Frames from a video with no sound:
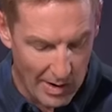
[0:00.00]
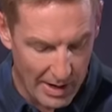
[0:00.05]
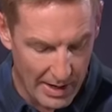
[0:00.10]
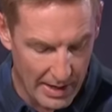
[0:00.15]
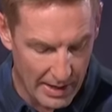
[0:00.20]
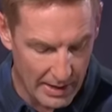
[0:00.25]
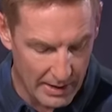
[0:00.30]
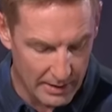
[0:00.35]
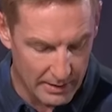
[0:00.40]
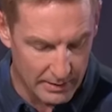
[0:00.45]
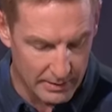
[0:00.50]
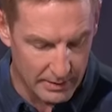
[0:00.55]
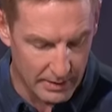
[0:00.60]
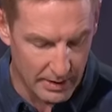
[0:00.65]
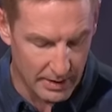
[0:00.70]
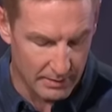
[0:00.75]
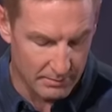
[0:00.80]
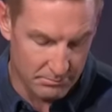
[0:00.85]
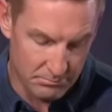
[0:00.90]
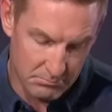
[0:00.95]
And
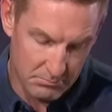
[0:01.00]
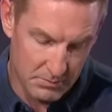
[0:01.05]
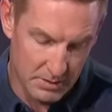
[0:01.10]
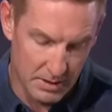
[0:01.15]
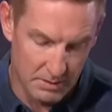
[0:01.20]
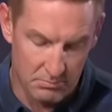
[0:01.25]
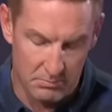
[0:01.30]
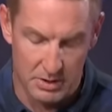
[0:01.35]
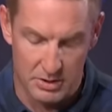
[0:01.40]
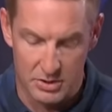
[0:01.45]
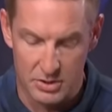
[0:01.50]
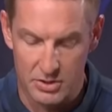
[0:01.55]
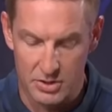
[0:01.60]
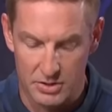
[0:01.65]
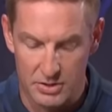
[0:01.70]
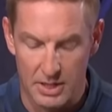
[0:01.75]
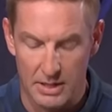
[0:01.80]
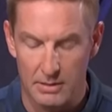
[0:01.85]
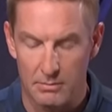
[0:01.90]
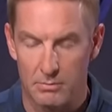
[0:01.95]
this is
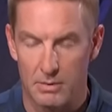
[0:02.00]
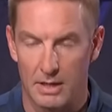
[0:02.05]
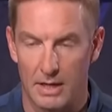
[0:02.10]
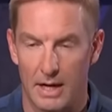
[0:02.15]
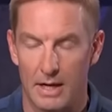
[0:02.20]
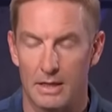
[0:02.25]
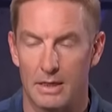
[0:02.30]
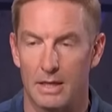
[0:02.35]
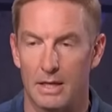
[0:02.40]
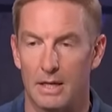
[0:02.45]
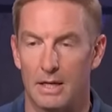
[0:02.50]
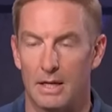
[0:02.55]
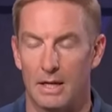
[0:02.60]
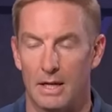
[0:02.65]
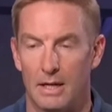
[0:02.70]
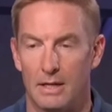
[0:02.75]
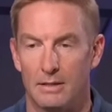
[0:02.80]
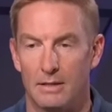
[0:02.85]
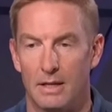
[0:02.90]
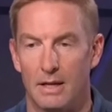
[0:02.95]
a team that I think
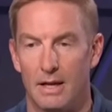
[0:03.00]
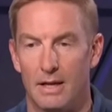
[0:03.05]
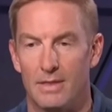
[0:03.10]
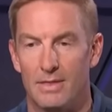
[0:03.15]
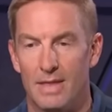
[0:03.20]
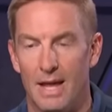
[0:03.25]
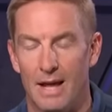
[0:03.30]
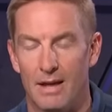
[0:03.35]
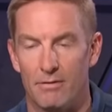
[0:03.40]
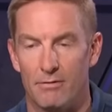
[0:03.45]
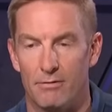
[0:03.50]
in that